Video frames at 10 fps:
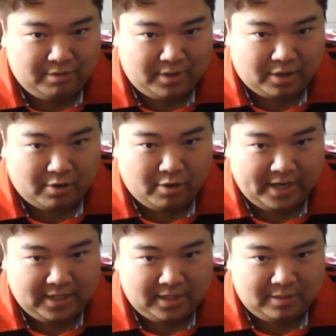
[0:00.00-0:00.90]
the
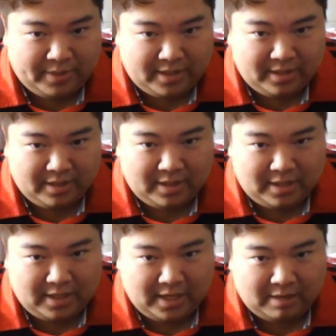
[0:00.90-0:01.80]
coins, but
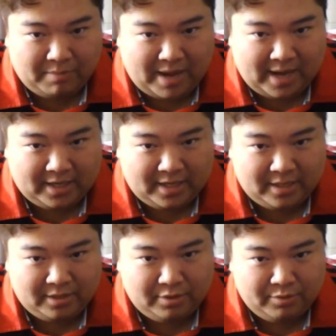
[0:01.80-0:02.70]
they get magneted
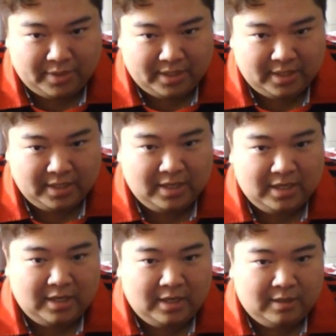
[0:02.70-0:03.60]
to me.
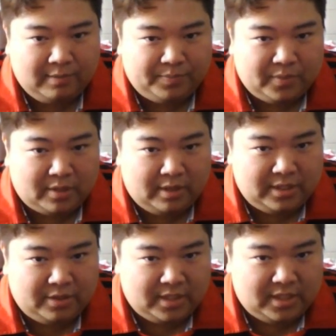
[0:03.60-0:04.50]
So as
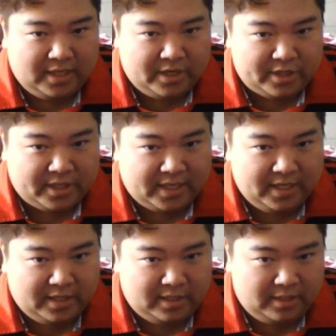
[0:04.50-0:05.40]
you can see, her
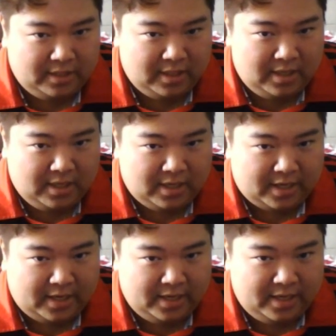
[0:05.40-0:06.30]
skill
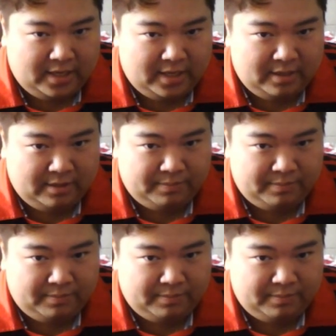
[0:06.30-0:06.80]
can,